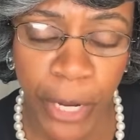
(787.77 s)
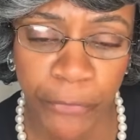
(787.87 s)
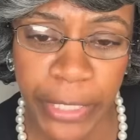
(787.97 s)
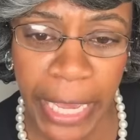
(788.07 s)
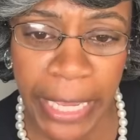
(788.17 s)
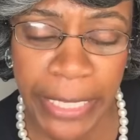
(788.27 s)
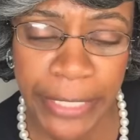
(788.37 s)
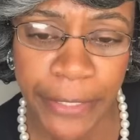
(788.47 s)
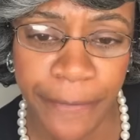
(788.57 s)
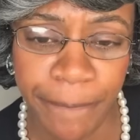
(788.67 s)

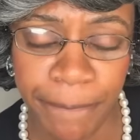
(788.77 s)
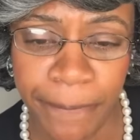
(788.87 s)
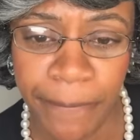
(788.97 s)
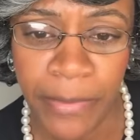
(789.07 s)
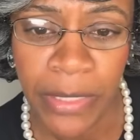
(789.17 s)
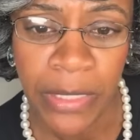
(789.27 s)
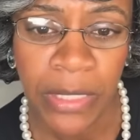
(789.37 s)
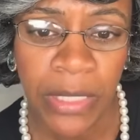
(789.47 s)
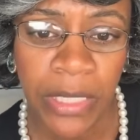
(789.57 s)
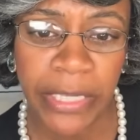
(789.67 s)
Okay?
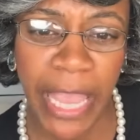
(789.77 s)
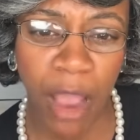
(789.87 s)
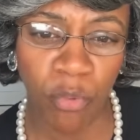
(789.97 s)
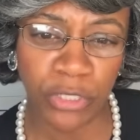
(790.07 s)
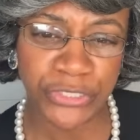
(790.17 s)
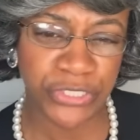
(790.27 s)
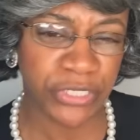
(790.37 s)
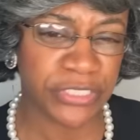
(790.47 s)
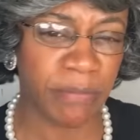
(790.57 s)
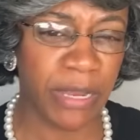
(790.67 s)
And y'all want to
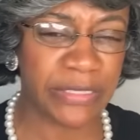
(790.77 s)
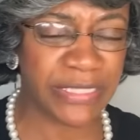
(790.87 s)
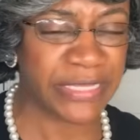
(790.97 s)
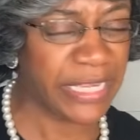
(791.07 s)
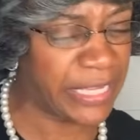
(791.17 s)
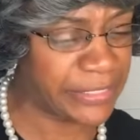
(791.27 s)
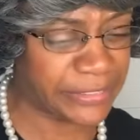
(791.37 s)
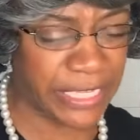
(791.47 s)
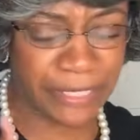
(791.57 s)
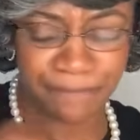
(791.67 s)
share some other
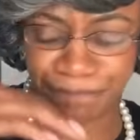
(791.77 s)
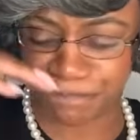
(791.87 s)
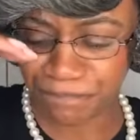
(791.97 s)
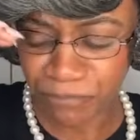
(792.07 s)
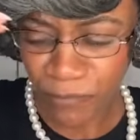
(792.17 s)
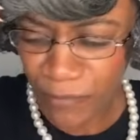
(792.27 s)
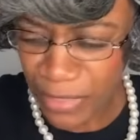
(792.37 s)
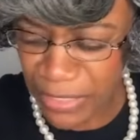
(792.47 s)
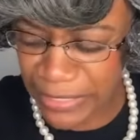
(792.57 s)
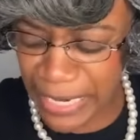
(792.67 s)
things that
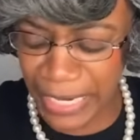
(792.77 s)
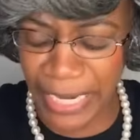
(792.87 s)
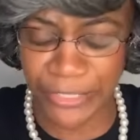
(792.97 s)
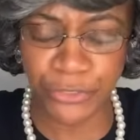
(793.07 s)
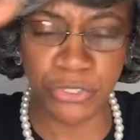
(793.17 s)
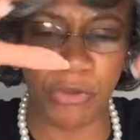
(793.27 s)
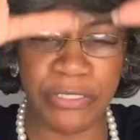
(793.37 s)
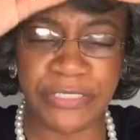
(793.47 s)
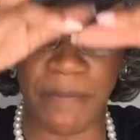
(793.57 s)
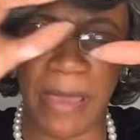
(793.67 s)
let you
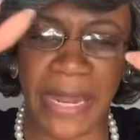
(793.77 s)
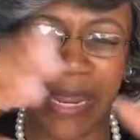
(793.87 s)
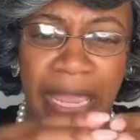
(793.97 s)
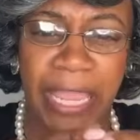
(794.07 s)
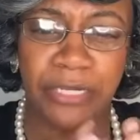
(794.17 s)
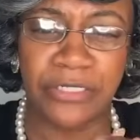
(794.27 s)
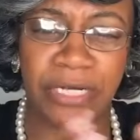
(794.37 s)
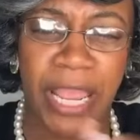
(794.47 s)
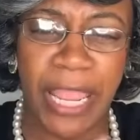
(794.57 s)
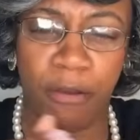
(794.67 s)
know that somebody ain't had
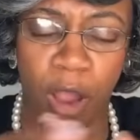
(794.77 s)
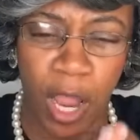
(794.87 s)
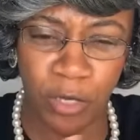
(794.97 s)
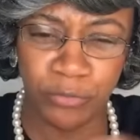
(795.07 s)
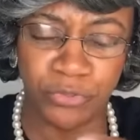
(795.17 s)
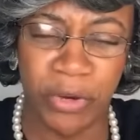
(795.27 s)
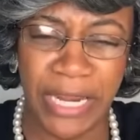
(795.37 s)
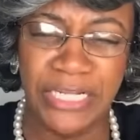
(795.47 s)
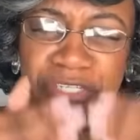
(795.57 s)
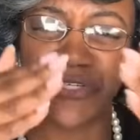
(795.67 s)
good home
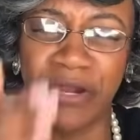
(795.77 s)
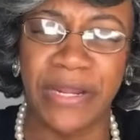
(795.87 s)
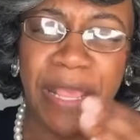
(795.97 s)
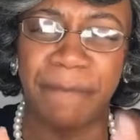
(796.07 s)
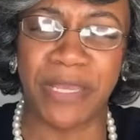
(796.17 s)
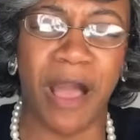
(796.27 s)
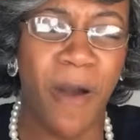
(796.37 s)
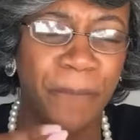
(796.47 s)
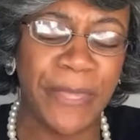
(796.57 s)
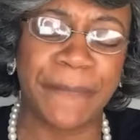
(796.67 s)
training. Share that
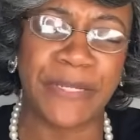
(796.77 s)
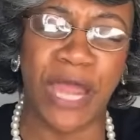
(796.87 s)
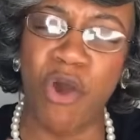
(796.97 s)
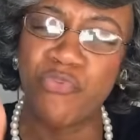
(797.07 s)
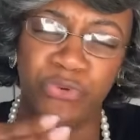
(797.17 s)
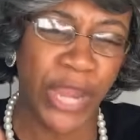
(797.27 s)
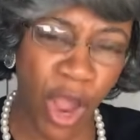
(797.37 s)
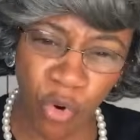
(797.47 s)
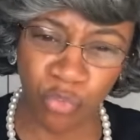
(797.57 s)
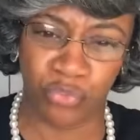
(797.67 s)
because people don't
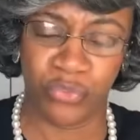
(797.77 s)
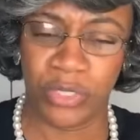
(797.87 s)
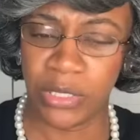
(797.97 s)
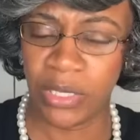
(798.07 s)
know.